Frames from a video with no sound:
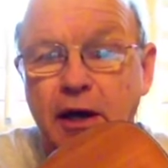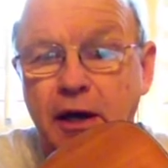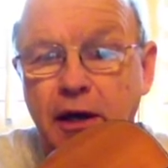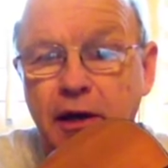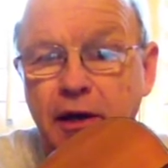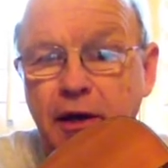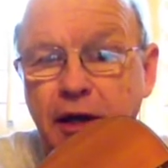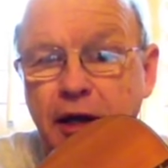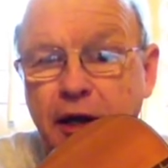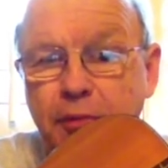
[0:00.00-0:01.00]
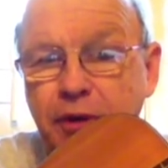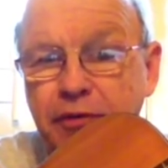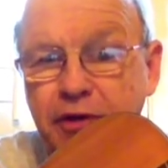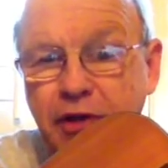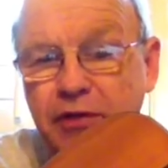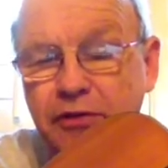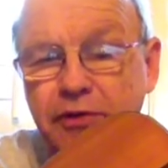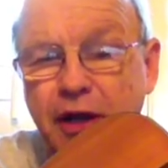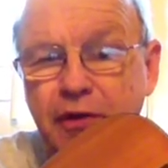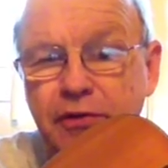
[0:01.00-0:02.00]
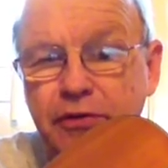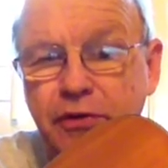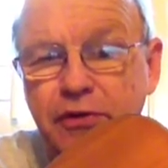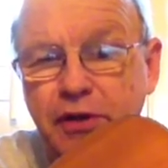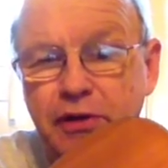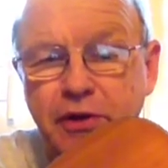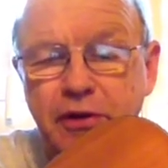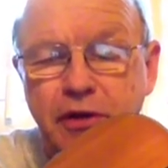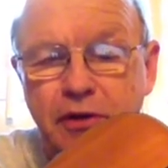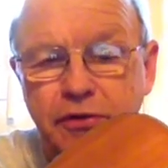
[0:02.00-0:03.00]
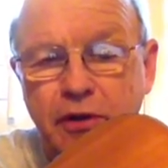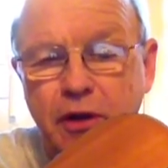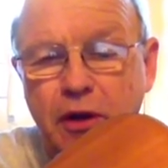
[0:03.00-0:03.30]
in our previous exercise. So it sounds like this.